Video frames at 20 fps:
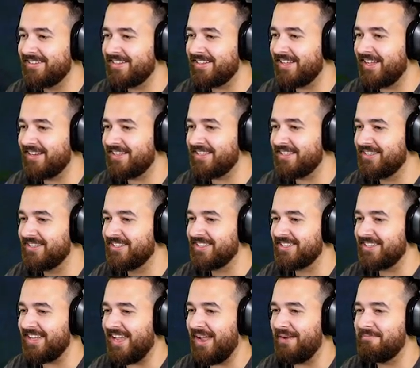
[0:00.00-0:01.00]
just get us to use
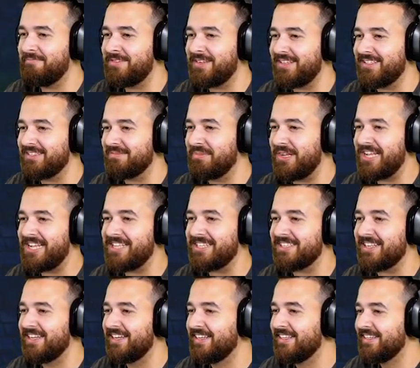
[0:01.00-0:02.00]
this empty space.
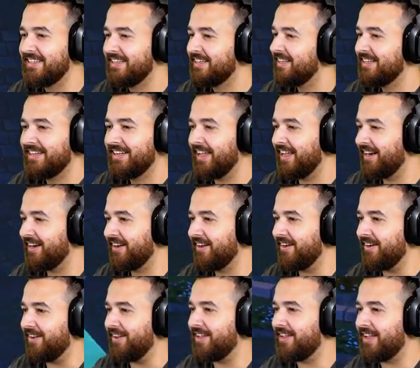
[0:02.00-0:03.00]
I don't
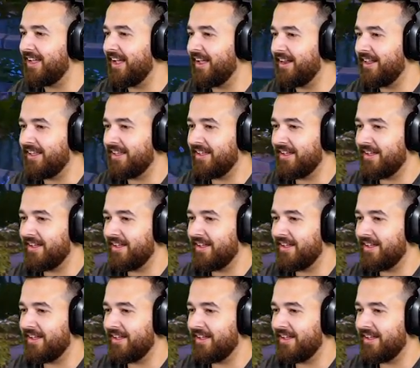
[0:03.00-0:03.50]
know. It, it,